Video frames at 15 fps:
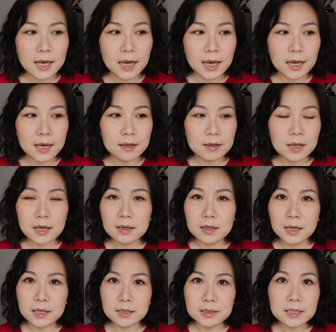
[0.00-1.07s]

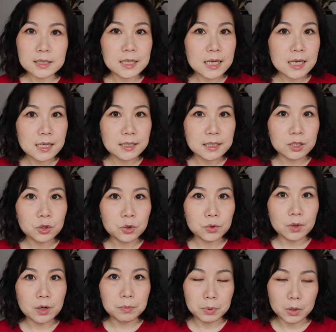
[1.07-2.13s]
it is easy
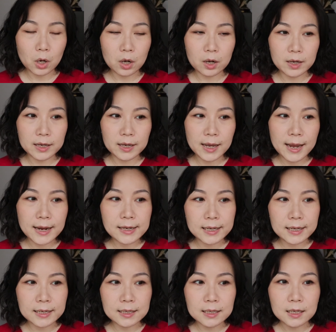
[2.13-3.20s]
to apply
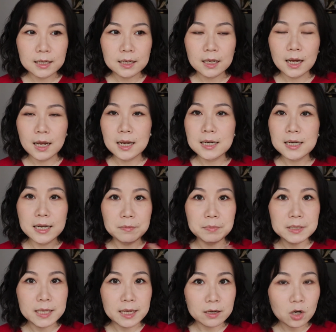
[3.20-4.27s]
any
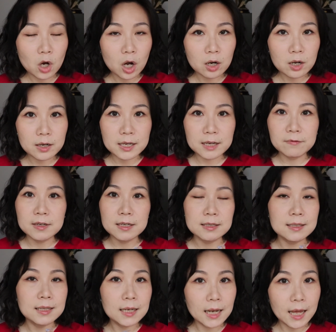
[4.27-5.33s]
lipstick color. Even
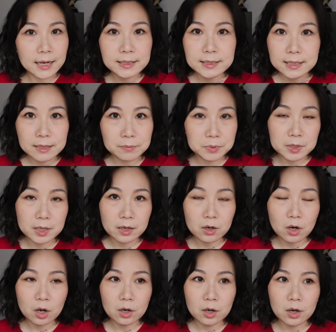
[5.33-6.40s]
if it's light lipstick
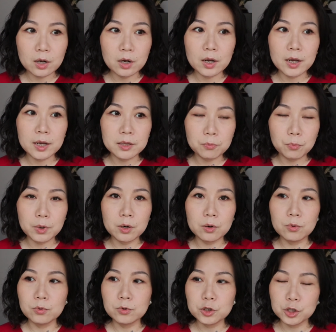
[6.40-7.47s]
color, it
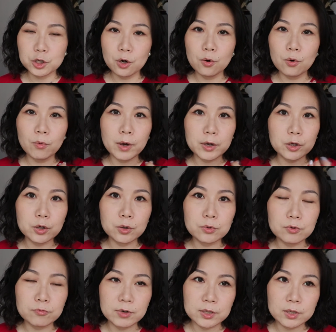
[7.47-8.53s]
will show a
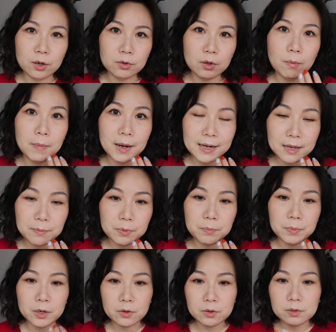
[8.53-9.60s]
good result on my lip
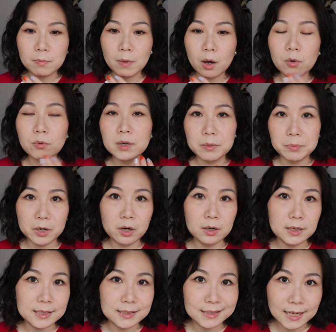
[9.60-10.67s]
because my own lip
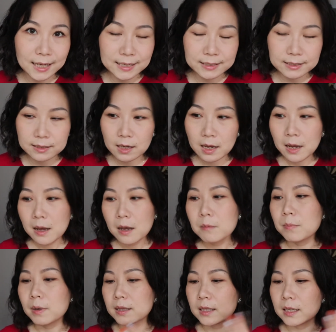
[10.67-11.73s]
color is light.
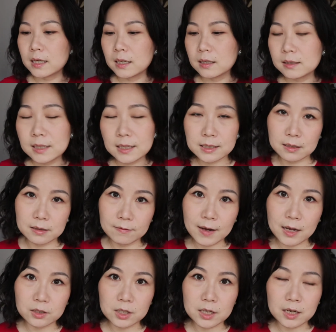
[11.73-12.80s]
But the
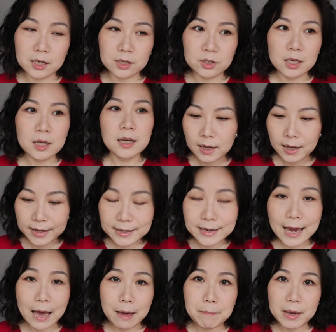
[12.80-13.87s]
disadvantage, it
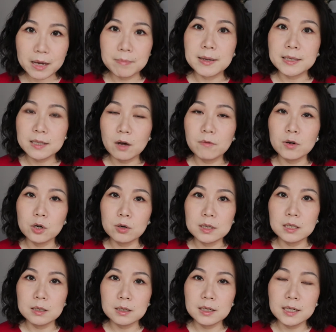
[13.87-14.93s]
can make myself look a
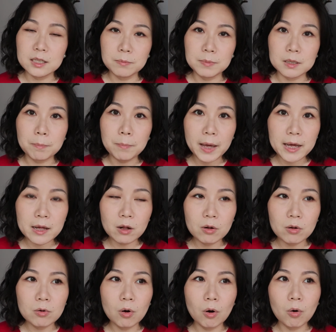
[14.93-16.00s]
little bit
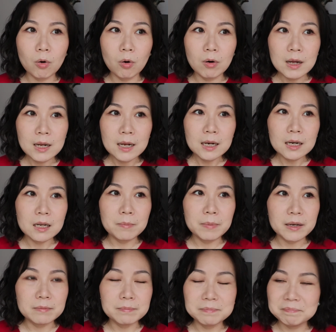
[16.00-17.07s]
pale or a little
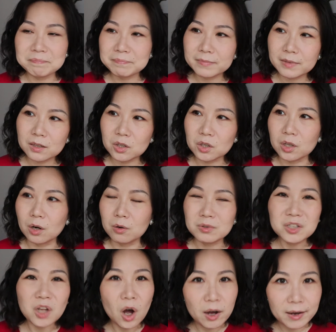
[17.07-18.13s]
bit, you know,
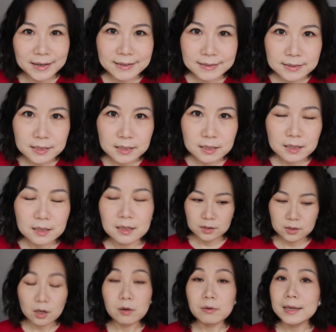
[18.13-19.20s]
tired.
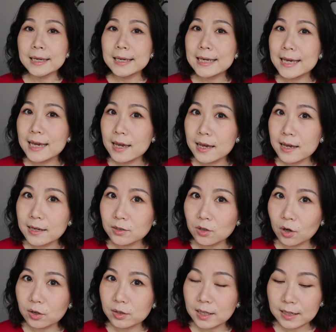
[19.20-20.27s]
So here's
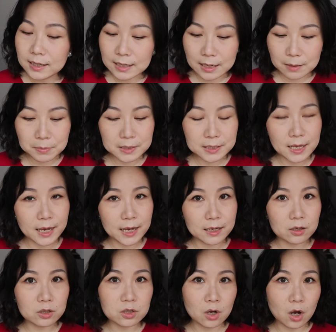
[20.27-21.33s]
are the
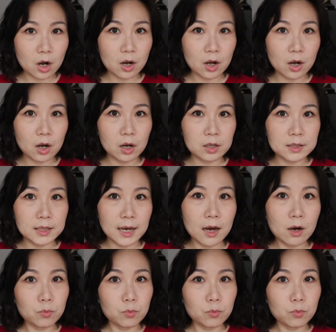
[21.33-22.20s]
lipstick's color that I